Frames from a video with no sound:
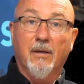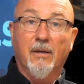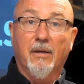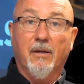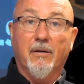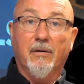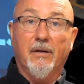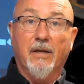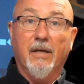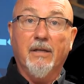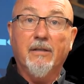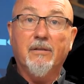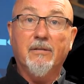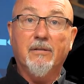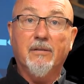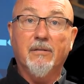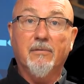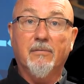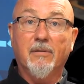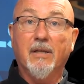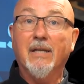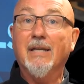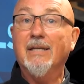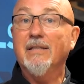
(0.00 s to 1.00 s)
All right,
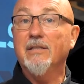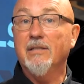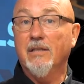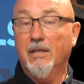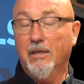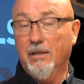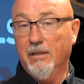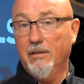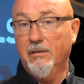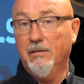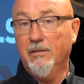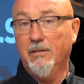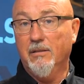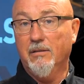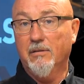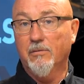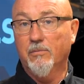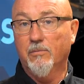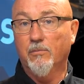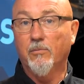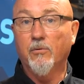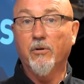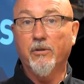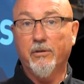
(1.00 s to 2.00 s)
in the end,
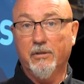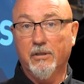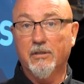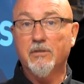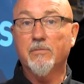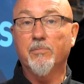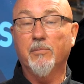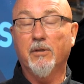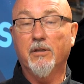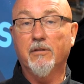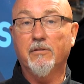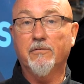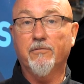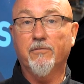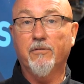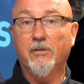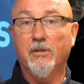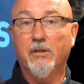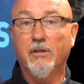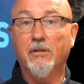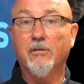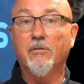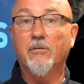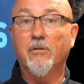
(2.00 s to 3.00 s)
what this means for
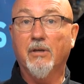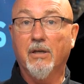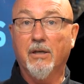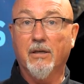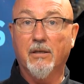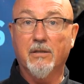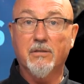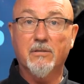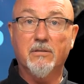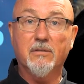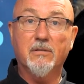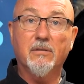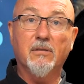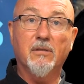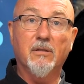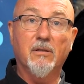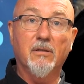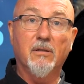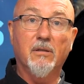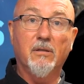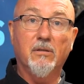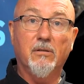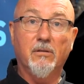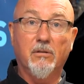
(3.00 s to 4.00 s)
you is
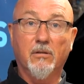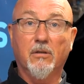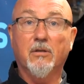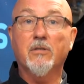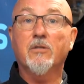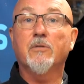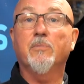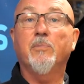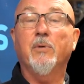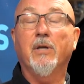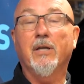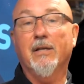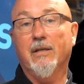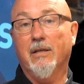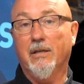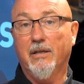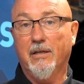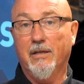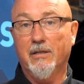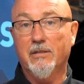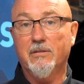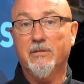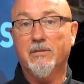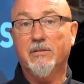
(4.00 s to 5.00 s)
you're going to spend
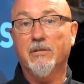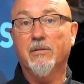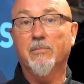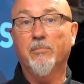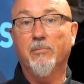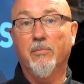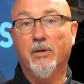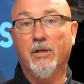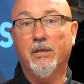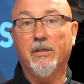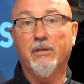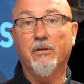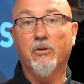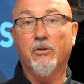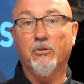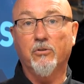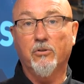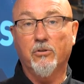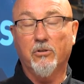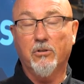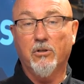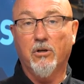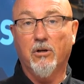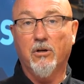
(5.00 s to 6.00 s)
less money on
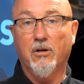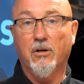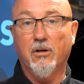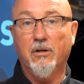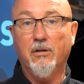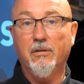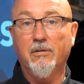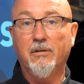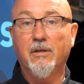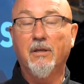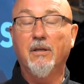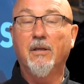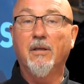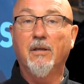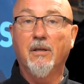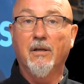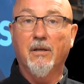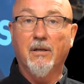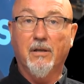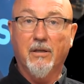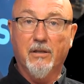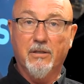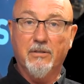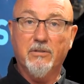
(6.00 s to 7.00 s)
your car,
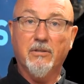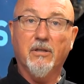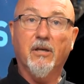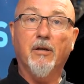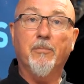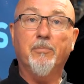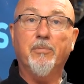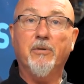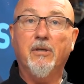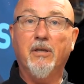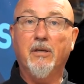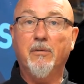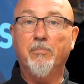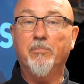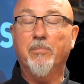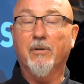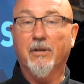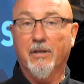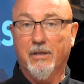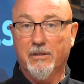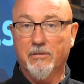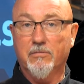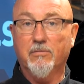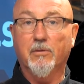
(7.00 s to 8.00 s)
less upkeep,
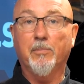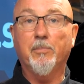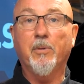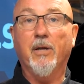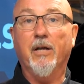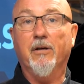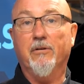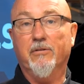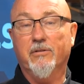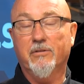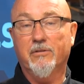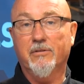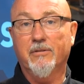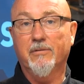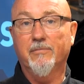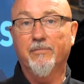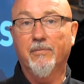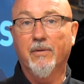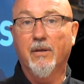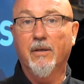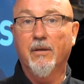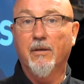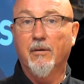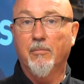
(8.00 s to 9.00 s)
less repairs.
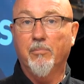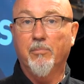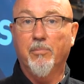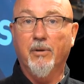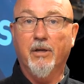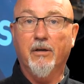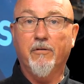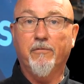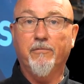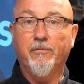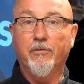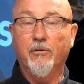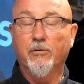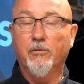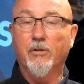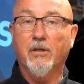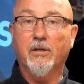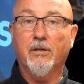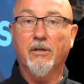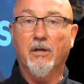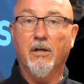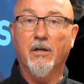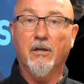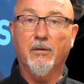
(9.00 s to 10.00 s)
Better fuel
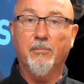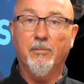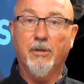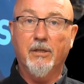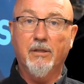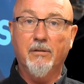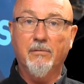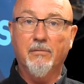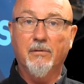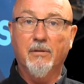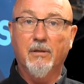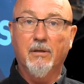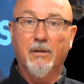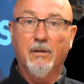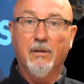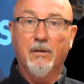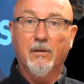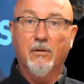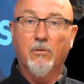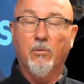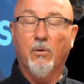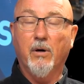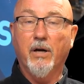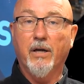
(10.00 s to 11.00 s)
economy,
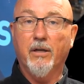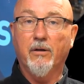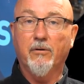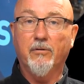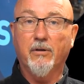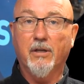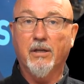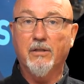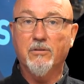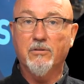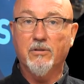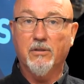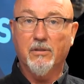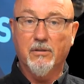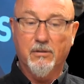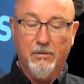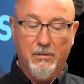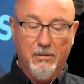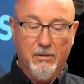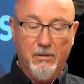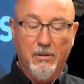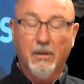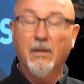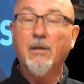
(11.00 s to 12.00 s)
quieter
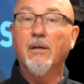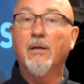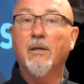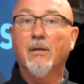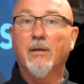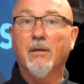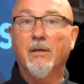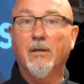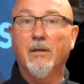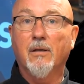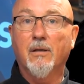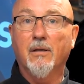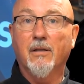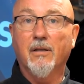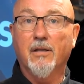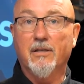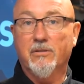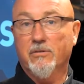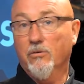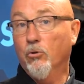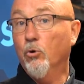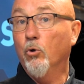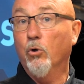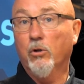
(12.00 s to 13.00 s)
engine,
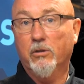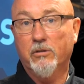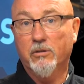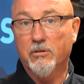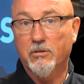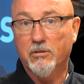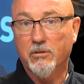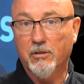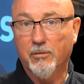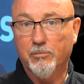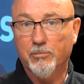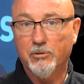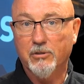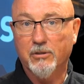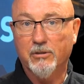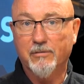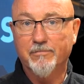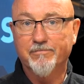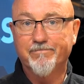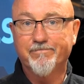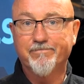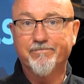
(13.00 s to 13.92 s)
less oil consumption.